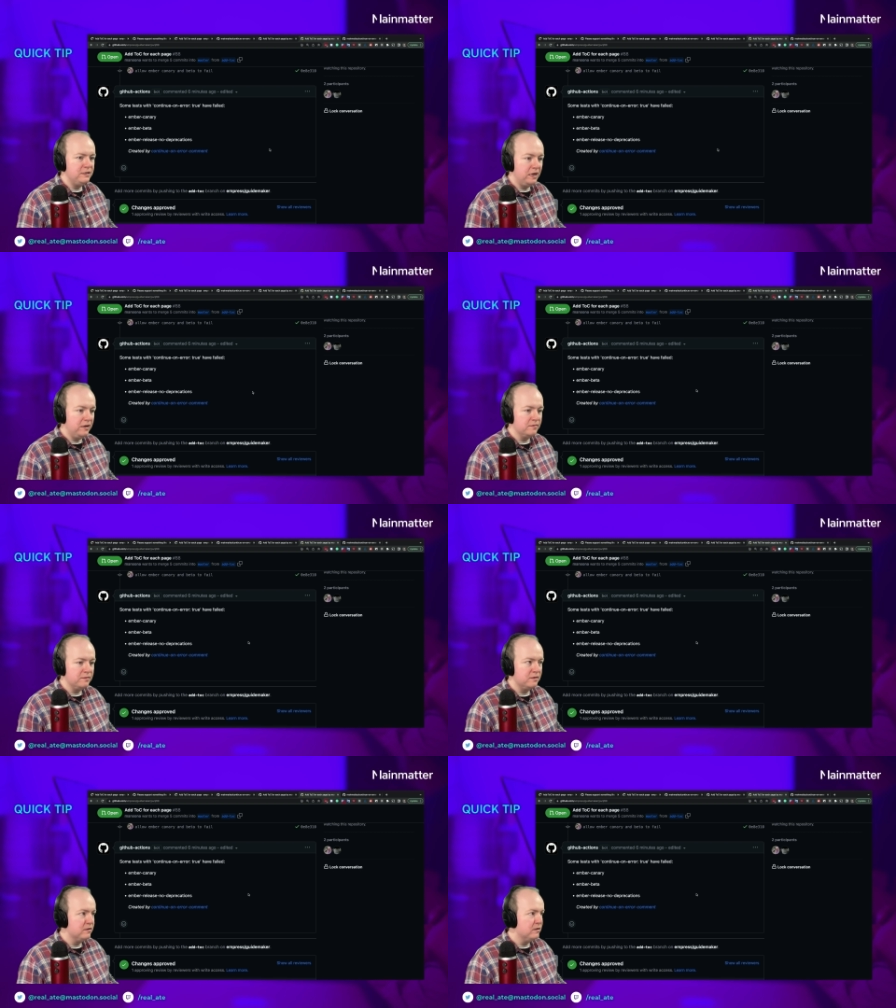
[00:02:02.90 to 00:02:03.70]
yeah,
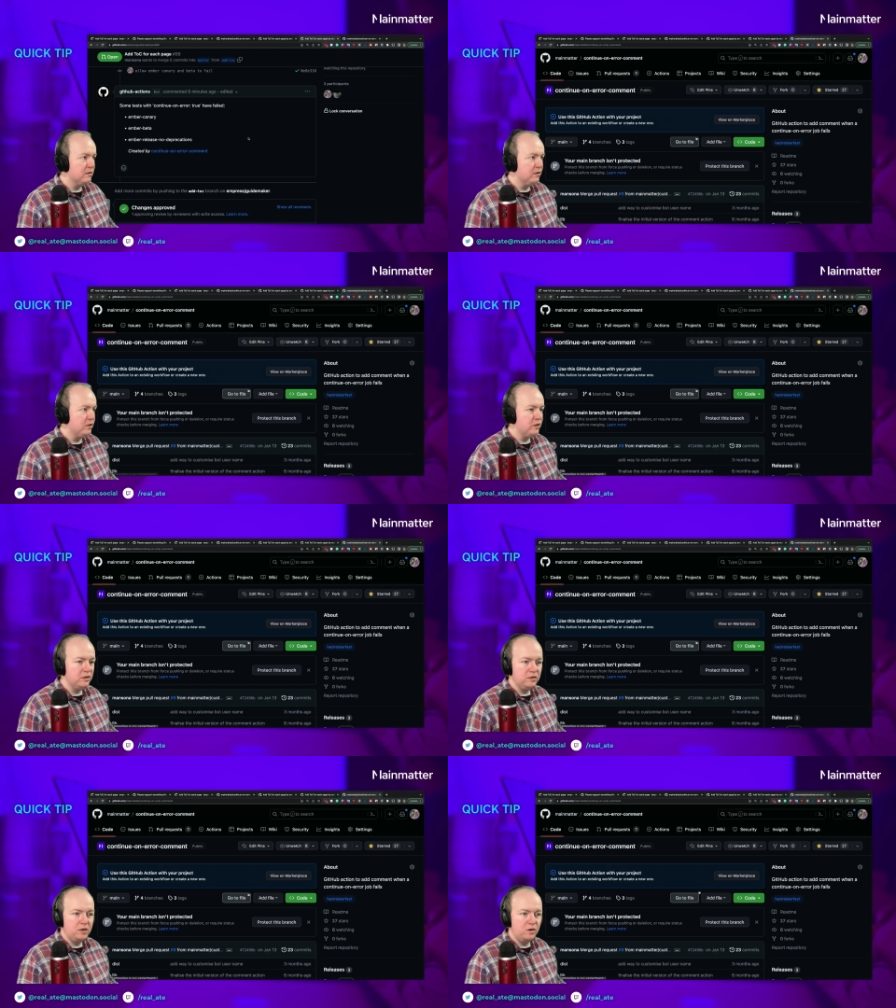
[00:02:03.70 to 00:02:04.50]
you
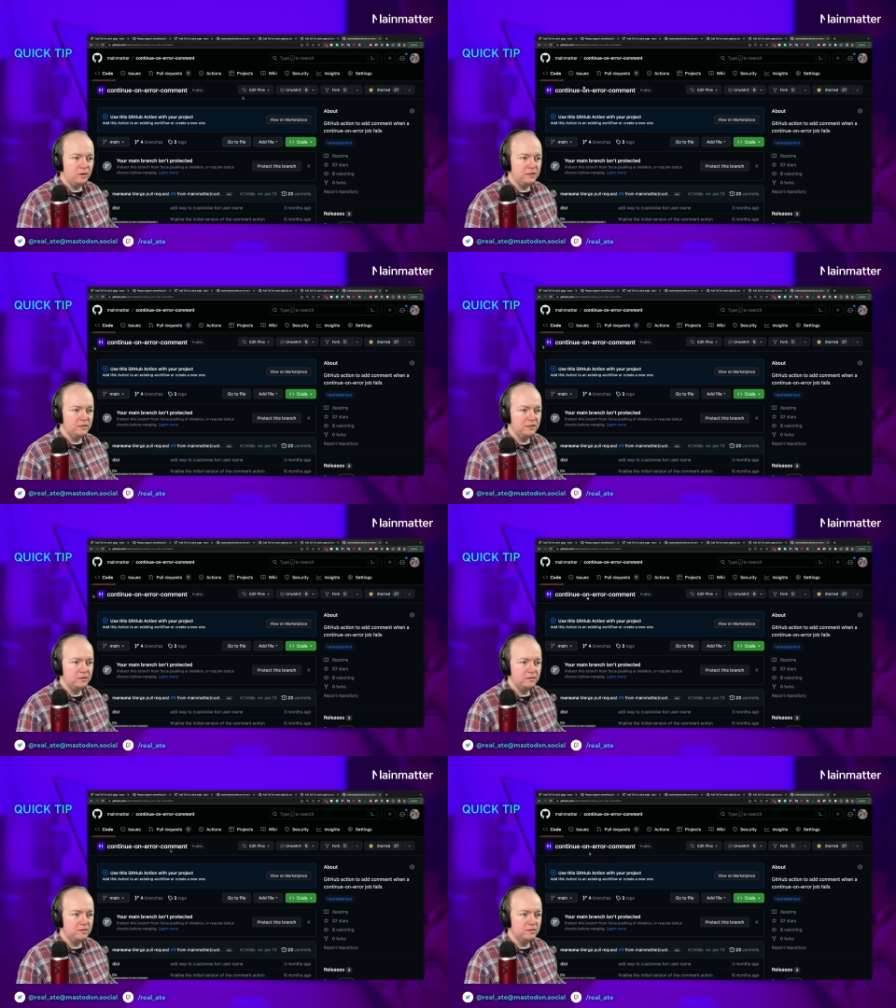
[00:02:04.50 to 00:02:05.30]
can go and
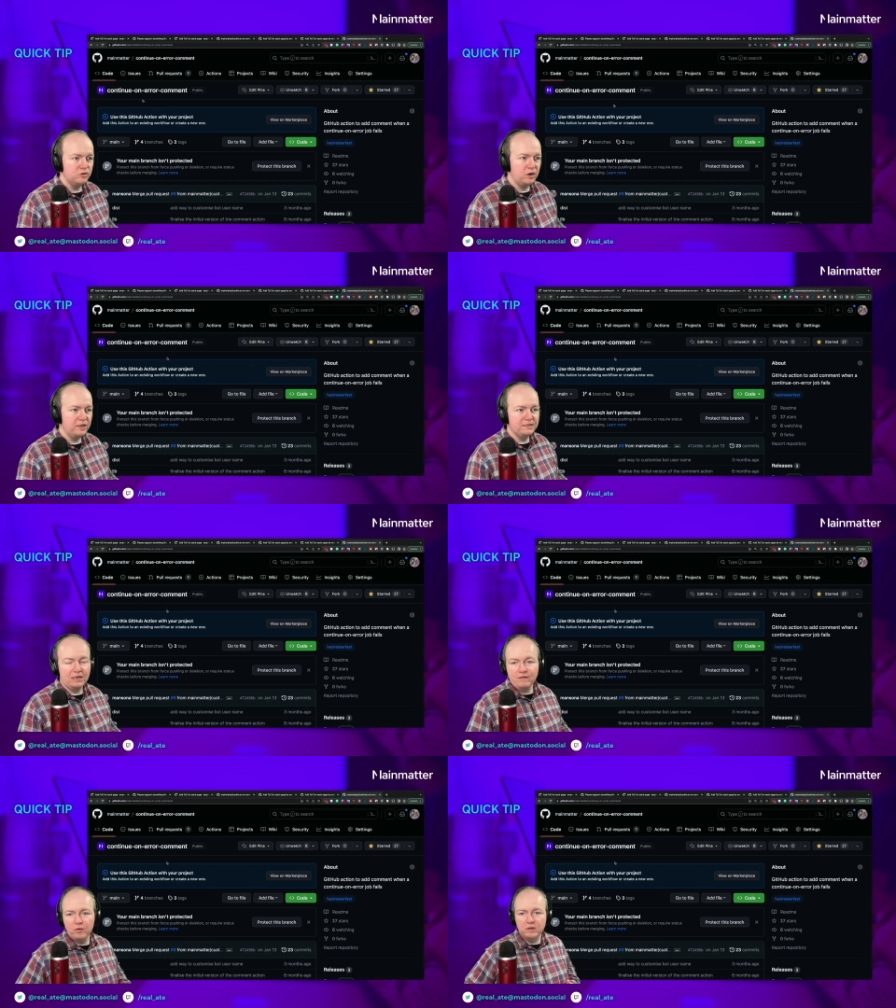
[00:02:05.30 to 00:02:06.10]
try this out
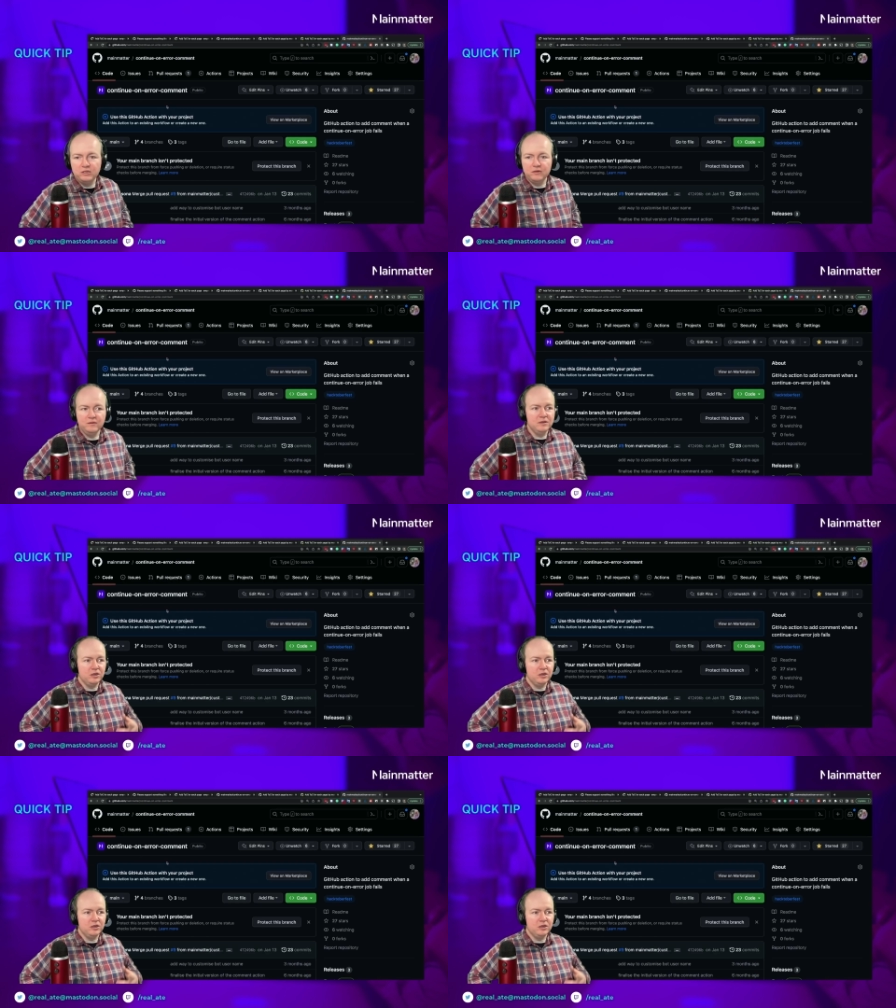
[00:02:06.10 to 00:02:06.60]
if you want to.